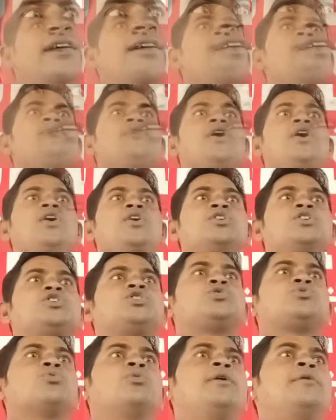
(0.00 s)
Okay.
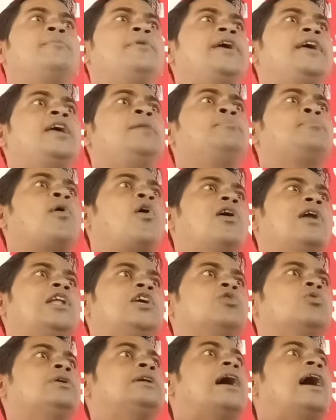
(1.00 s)
Should we
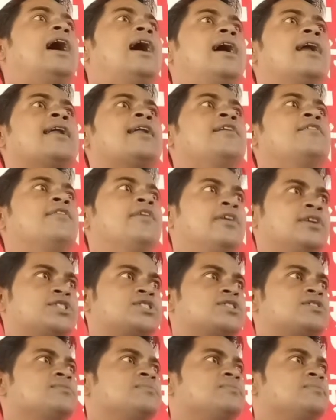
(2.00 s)
pollute our
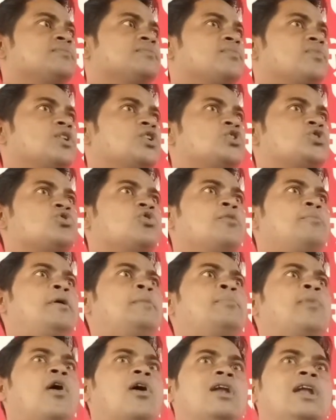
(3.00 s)
rivers? Should
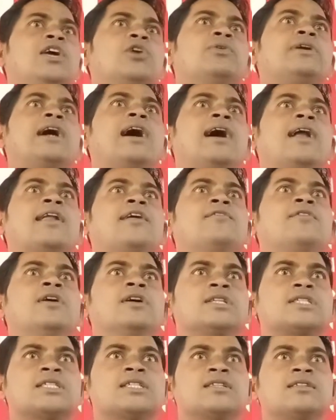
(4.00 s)
we pollute our
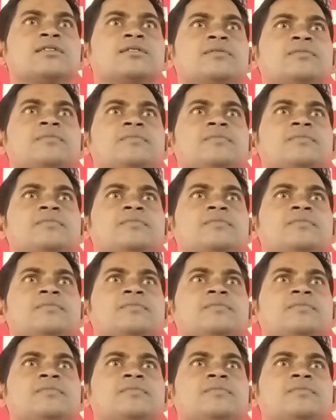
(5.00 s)
rivers?